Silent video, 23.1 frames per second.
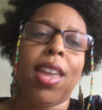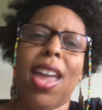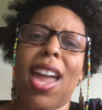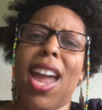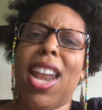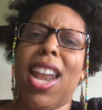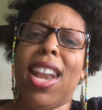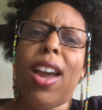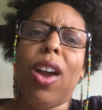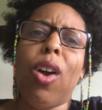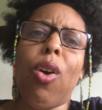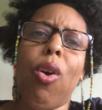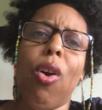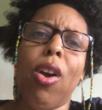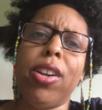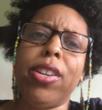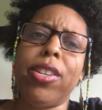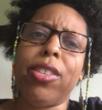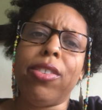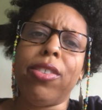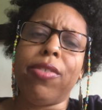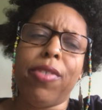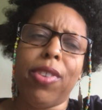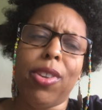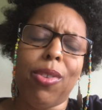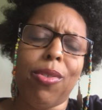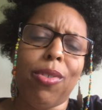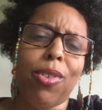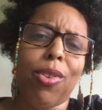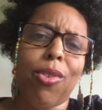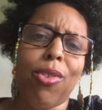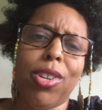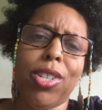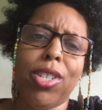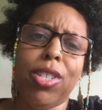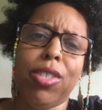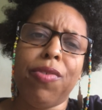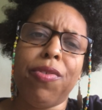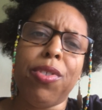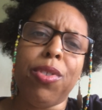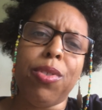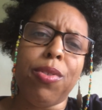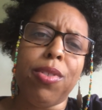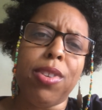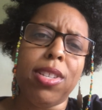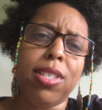and a gorgeous view
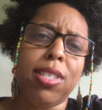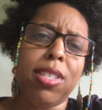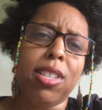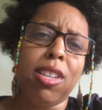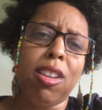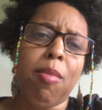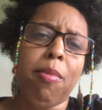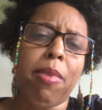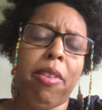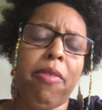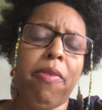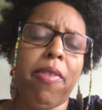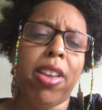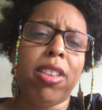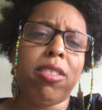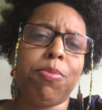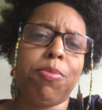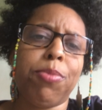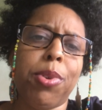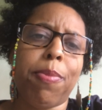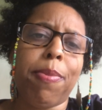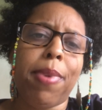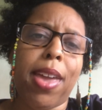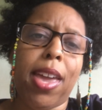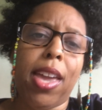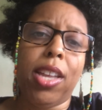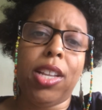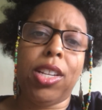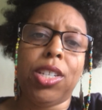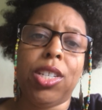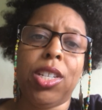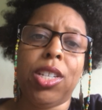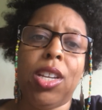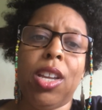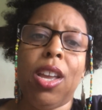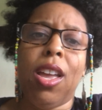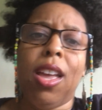you can see on my Facebook page,